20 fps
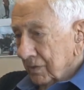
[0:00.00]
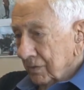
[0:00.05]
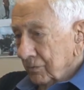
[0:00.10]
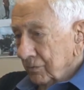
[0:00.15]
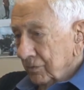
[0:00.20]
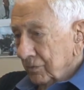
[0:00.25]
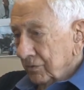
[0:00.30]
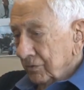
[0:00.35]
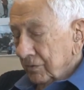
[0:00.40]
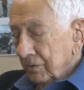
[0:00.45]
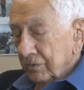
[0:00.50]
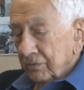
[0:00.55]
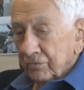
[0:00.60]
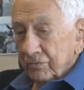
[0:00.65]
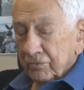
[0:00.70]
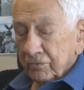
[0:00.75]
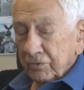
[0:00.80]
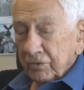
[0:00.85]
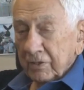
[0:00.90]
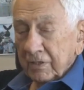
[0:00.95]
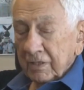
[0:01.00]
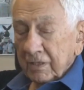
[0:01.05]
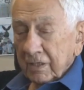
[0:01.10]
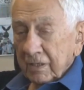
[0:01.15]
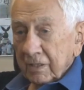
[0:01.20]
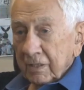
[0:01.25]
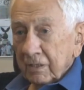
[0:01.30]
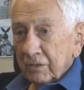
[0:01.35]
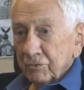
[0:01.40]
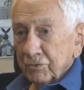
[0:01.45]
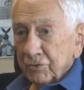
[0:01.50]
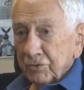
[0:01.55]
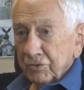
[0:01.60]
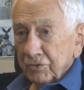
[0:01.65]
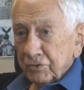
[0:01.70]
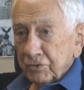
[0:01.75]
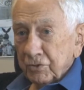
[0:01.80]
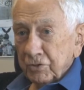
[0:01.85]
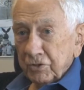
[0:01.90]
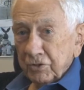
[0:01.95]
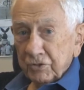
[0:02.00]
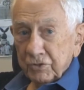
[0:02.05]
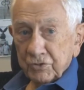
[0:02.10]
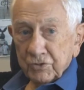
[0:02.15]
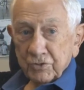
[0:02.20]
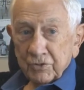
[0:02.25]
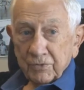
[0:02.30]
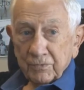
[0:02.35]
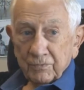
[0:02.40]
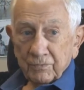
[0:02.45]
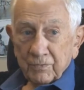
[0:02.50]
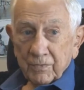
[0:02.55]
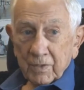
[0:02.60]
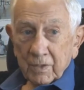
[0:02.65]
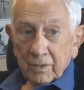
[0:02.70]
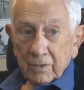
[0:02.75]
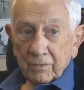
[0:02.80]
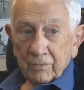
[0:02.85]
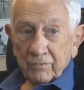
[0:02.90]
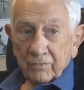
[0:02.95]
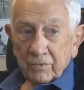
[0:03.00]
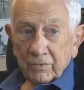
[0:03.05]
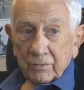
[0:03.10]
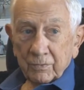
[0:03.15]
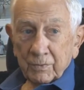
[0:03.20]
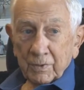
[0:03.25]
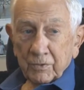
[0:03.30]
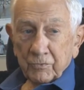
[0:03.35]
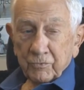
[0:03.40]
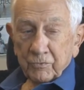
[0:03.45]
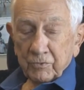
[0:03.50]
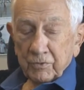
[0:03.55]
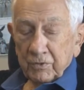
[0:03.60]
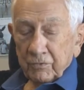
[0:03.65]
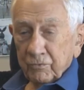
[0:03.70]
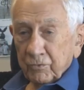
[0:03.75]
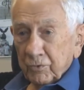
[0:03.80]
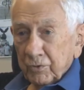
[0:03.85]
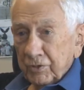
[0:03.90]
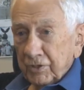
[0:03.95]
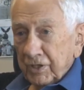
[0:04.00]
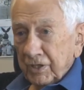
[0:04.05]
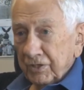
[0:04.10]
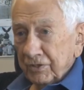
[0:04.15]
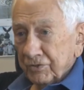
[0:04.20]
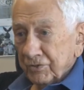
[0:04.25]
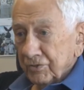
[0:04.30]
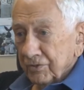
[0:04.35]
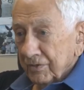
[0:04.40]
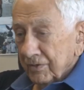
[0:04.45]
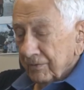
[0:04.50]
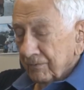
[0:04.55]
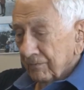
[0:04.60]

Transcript: with three ounces of cheese for about three or four days.